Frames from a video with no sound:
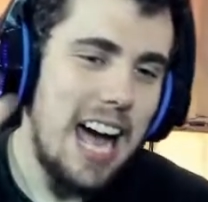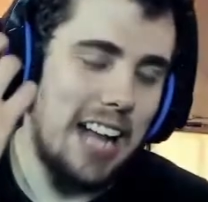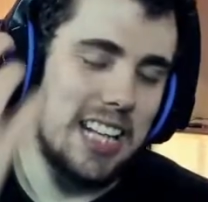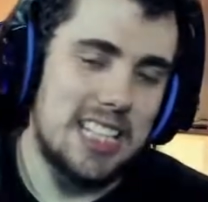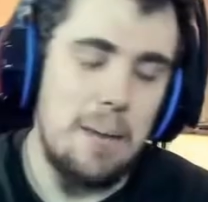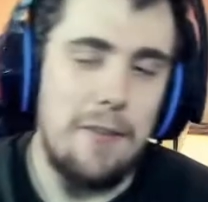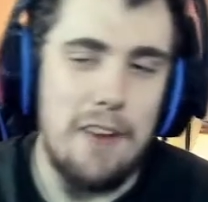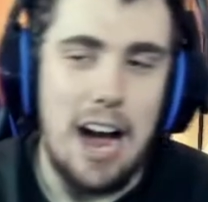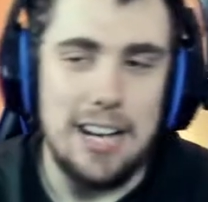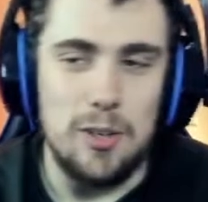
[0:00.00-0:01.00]
And the
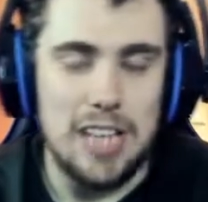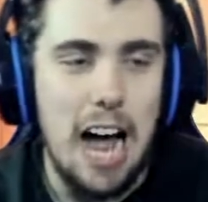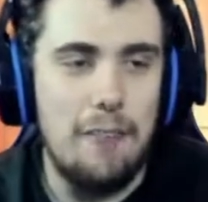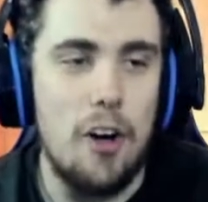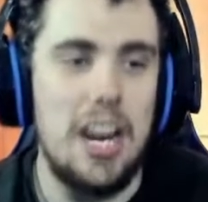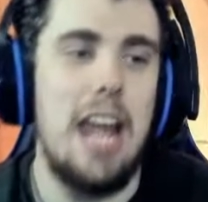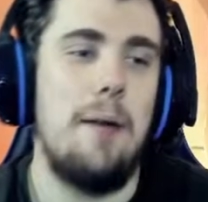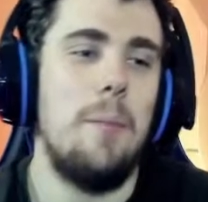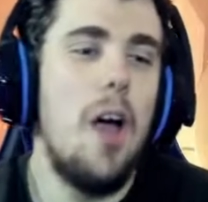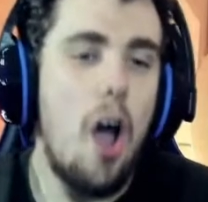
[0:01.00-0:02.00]
semi-finals have our
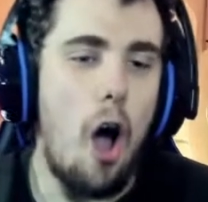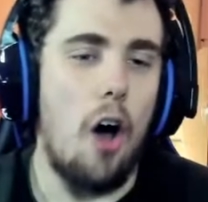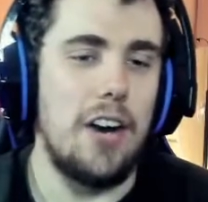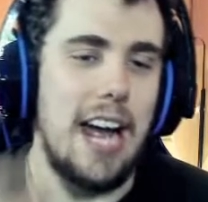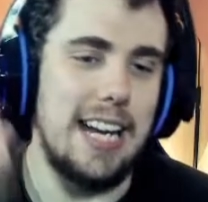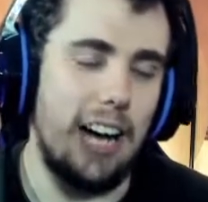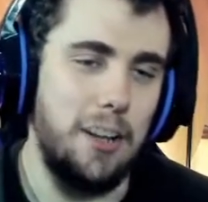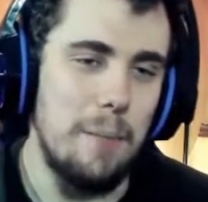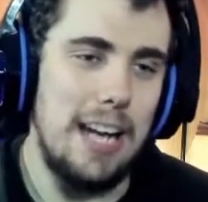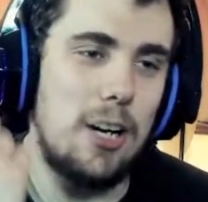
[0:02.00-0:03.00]
name on it. Now,
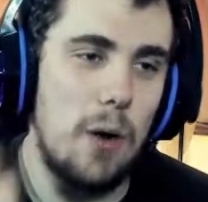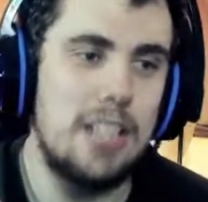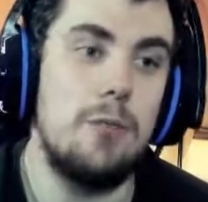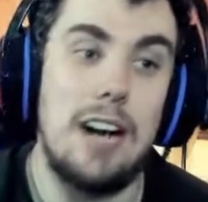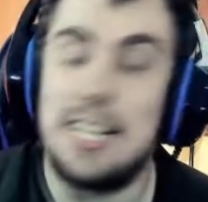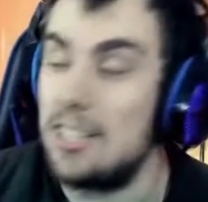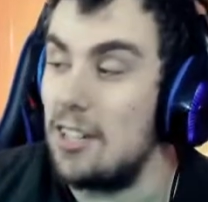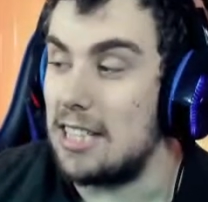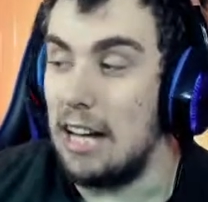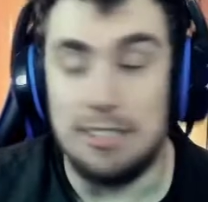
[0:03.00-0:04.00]
the main question we're asking
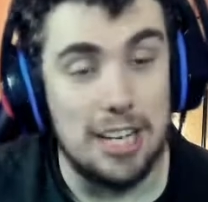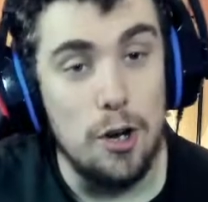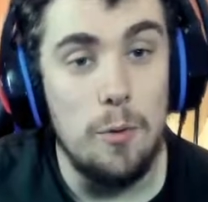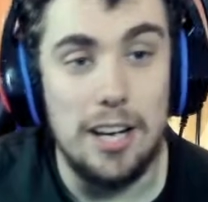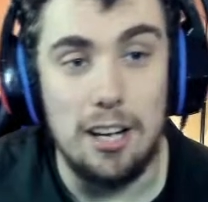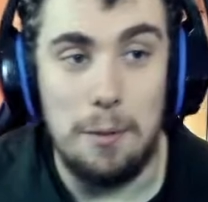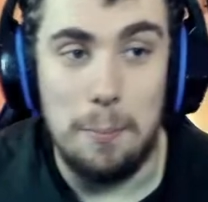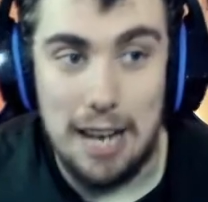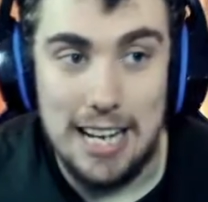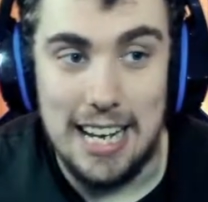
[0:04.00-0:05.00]
ourselves, who are we going to be
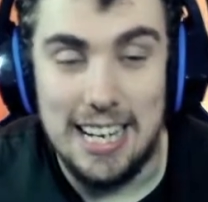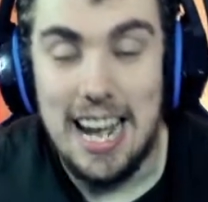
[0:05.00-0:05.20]
playing